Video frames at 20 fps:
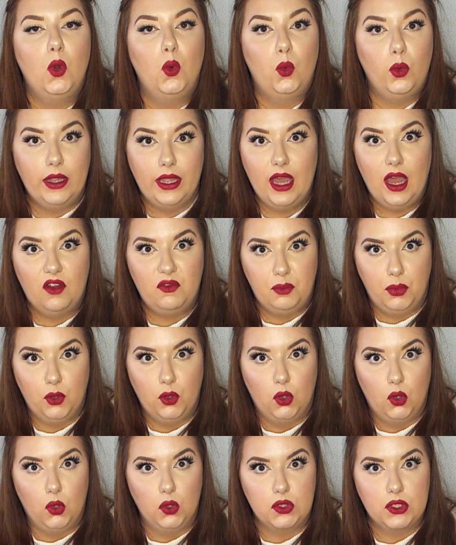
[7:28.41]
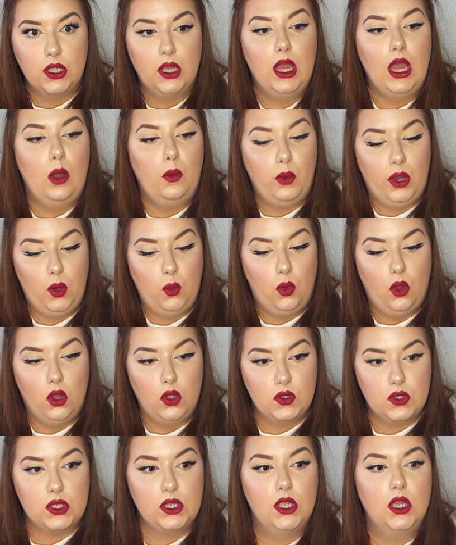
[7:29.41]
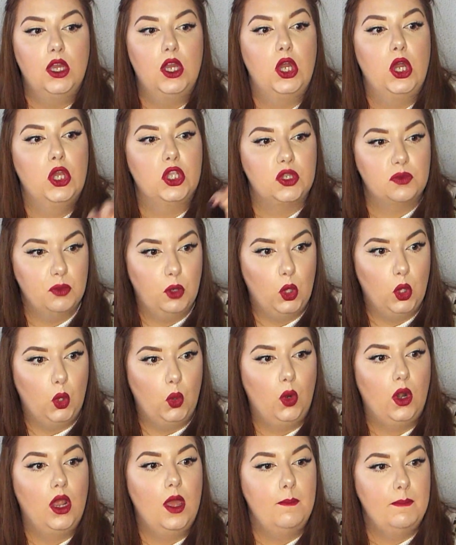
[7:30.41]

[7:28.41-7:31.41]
we have pores and we want small,